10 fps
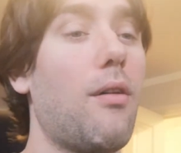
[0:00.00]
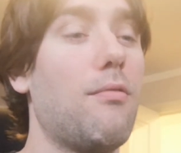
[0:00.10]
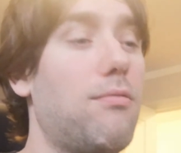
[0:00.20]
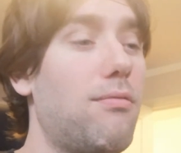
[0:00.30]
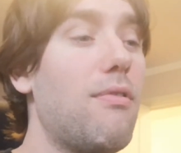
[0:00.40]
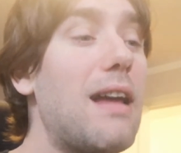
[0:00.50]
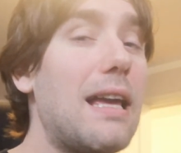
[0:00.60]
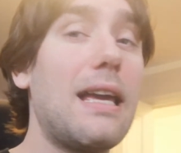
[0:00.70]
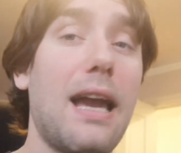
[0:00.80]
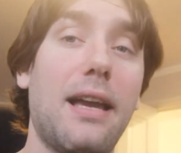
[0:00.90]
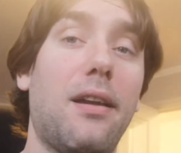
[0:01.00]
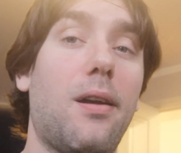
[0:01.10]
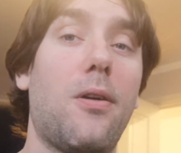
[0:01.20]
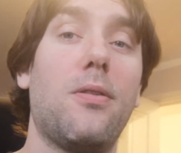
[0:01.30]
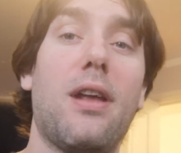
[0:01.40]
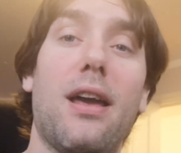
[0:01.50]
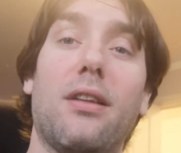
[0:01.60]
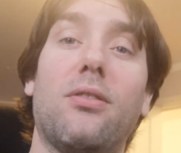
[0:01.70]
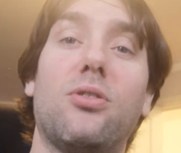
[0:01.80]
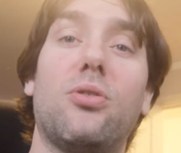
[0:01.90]
re-encode it
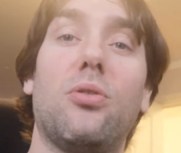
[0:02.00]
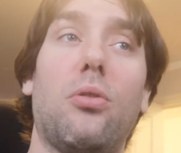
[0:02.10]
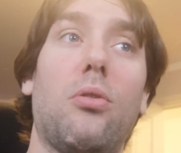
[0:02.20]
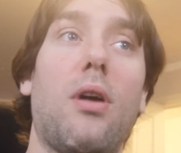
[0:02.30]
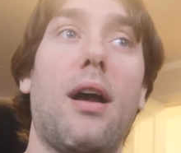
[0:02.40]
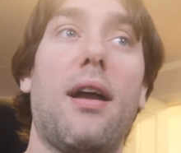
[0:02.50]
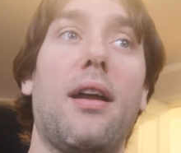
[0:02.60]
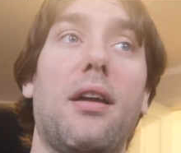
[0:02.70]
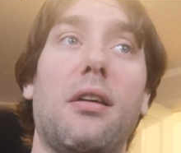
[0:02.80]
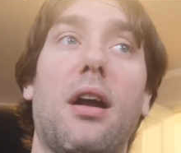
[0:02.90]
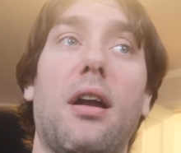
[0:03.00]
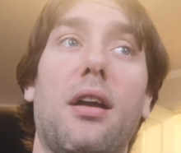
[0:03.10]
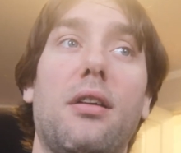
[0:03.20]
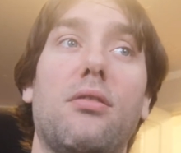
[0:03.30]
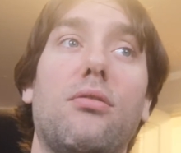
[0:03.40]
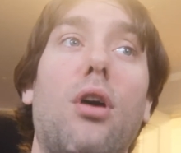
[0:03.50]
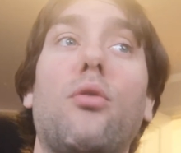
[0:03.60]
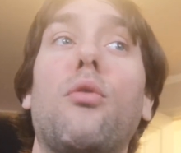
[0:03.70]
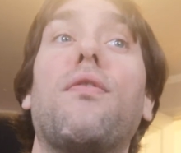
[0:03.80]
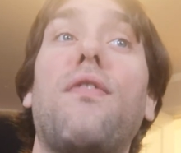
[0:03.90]
into a
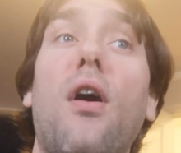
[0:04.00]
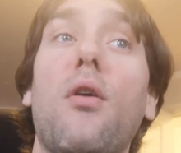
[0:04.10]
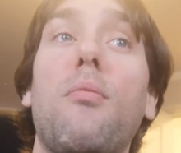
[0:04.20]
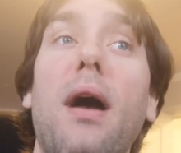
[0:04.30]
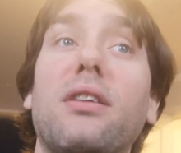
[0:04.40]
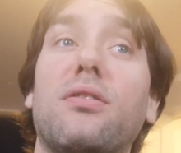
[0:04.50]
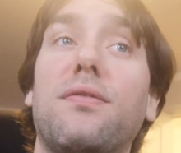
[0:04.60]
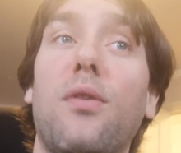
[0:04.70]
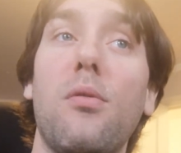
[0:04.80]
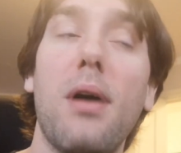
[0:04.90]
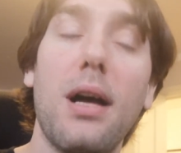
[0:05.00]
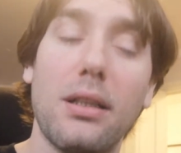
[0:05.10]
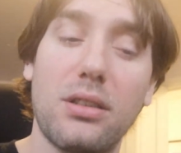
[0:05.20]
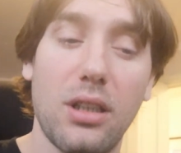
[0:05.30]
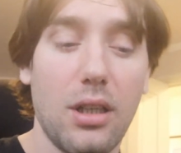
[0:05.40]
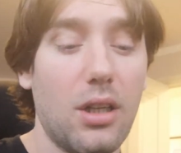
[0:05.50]
local file-based format.